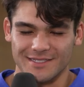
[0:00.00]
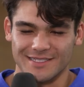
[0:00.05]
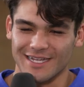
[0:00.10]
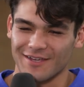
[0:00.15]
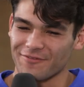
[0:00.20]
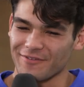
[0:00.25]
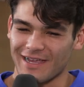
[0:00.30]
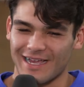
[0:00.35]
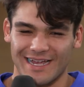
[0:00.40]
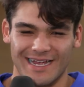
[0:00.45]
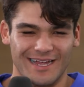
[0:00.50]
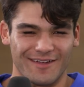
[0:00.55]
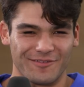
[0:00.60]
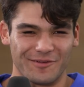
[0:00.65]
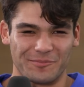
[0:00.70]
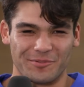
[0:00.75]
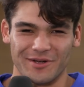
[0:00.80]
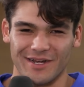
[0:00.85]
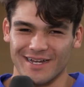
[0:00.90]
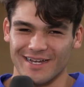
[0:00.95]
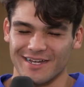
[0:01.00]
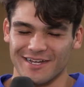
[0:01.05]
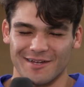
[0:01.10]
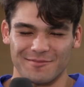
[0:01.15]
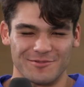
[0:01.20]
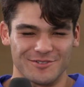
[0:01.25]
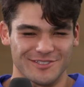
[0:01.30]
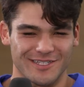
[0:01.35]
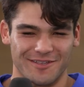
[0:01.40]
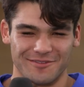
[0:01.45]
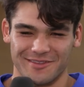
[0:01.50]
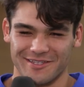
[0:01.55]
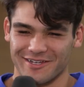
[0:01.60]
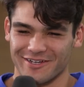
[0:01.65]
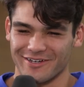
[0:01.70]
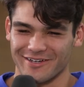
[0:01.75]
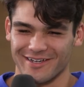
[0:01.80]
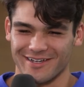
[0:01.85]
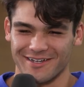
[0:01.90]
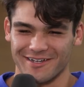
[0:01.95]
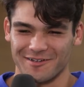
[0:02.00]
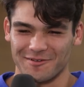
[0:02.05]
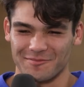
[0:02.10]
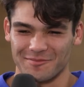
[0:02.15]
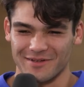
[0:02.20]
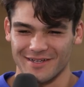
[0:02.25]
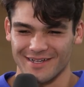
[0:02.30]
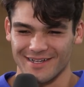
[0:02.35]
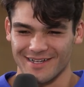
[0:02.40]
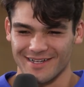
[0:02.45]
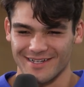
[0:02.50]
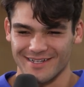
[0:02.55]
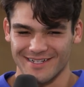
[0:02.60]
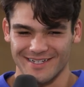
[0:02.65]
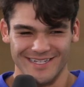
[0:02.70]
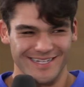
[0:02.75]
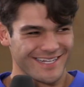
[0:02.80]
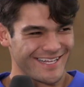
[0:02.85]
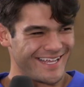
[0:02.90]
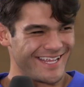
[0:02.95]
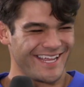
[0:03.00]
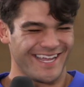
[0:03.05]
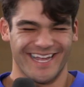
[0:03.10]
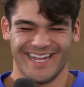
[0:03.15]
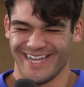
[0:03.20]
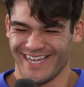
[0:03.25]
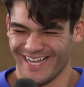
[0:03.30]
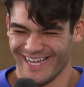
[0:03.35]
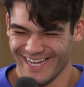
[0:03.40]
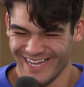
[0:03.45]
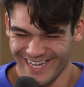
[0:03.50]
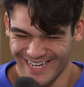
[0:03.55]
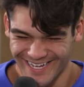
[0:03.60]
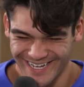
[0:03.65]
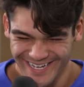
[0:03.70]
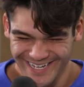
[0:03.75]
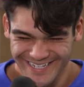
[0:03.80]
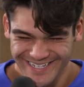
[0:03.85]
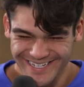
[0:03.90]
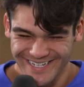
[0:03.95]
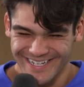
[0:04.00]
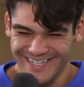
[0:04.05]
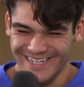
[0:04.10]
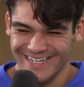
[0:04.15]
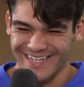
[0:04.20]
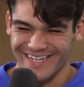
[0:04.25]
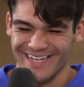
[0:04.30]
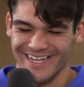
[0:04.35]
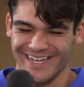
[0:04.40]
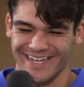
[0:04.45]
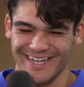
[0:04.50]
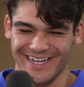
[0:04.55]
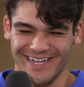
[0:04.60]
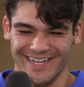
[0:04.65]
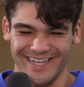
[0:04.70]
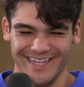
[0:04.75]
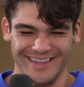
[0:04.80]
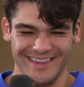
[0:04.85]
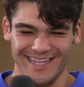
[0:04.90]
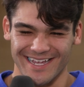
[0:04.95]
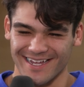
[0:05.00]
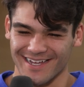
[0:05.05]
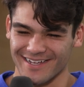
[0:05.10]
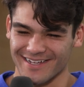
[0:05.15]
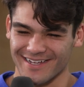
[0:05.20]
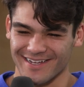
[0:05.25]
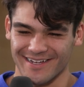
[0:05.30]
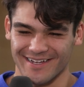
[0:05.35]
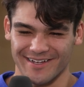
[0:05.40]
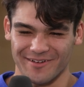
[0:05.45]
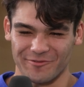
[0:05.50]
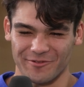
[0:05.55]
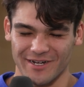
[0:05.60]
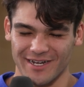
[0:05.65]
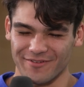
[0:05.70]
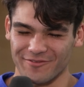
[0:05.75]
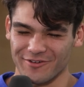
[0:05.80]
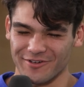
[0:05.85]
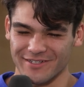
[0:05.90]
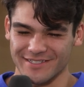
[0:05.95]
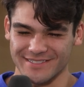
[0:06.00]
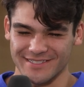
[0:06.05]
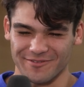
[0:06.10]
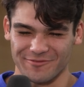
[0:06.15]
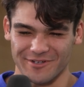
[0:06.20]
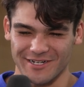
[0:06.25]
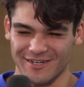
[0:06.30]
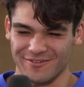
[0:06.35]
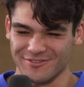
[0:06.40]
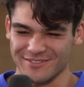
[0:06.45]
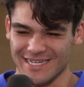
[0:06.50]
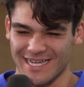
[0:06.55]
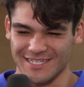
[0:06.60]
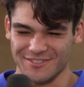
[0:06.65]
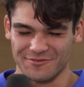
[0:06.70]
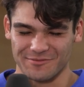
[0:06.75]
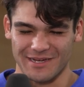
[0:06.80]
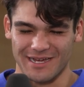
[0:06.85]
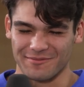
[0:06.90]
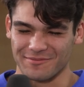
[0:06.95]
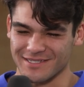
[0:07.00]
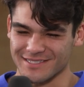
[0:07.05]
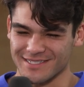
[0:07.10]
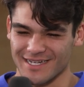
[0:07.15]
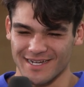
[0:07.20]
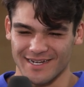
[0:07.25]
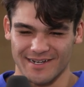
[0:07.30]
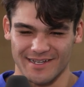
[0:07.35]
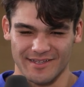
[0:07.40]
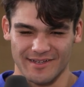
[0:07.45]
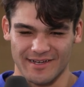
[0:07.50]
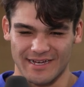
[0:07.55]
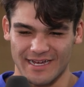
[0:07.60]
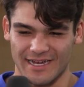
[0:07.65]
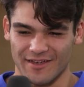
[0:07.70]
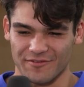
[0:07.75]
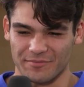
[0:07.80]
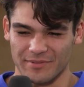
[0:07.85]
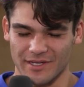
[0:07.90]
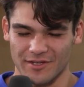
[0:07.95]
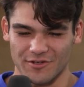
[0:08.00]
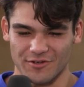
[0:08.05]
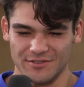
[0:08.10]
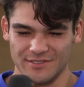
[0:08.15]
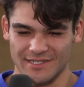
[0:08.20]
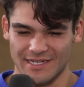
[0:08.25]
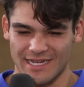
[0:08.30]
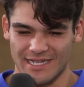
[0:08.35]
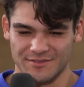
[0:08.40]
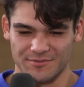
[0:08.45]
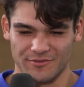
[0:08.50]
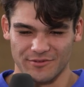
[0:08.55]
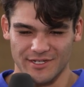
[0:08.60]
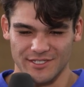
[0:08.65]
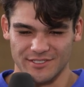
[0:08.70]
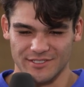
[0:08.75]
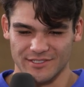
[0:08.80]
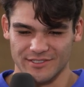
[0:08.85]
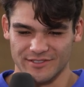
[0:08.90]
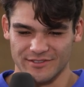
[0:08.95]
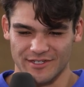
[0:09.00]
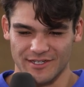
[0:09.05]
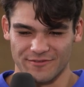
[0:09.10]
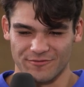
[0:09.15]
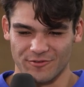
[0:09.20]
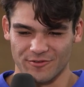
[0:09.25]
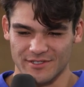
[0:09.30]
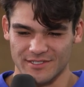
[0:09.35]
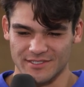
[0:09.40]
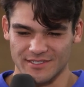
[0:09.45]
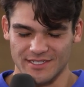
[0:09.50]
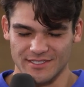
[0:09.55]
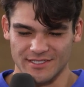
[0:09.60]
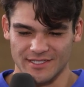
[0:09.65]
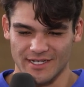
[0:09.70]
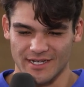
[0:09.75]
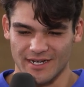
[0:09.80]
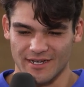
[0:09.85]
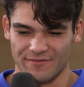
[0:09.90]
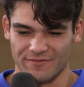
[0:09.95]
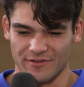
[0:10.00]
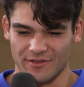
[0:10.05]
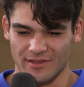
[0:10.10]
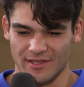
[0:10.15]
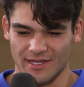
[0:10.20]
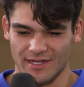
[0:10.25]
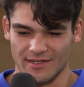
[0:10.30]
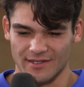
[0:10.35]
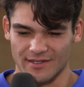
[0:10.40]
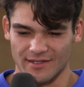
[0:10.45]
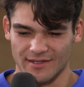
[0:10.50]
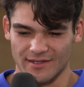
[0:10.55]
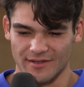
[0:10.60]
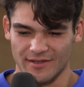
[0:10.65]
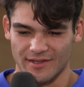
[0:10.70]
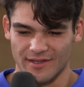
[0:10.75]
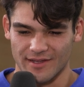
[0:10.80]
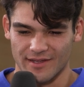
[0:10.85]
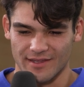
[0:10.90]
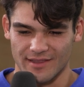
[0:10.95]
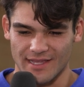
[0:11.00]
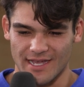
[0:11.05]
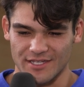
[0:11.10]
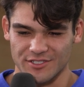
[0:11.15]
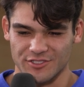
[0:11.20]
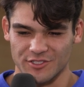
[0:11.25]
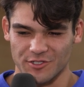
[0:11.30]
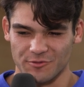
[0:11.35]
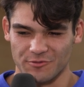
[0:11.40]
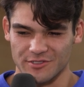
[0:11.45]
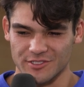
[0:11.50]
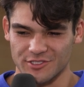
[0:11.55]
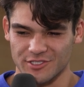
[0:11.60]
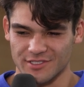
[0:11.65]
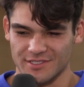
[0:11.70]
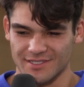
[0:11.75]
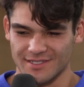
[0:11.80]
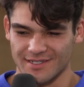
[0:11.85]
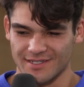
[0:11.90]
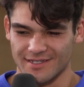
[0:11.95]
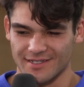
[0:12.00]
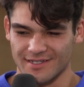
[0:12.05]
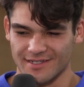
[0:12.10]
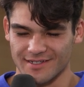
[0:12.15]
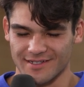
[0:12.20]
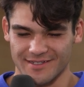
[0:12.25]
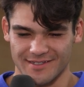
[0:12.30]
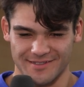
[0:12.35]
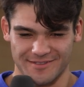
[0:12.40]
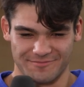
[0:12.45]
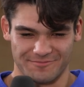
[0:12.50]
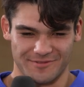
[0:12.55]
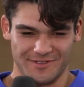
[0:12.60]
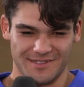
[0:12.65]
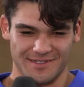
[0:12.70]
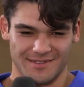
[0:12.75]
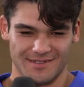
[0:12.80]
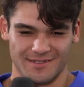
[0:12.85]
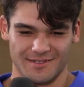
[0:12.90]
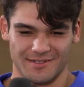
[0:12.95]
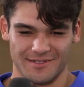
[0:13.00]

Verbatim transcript: definitely. I haven't put any numbers out there. Um, I'll do it for you. A thousand yards. A thousand yards. Uh, that uh, whatever is whatever is asked for me, I'm excited. I, I have big goals and aspirations uh, for this season, and I felt like uh, last year was just uh, a,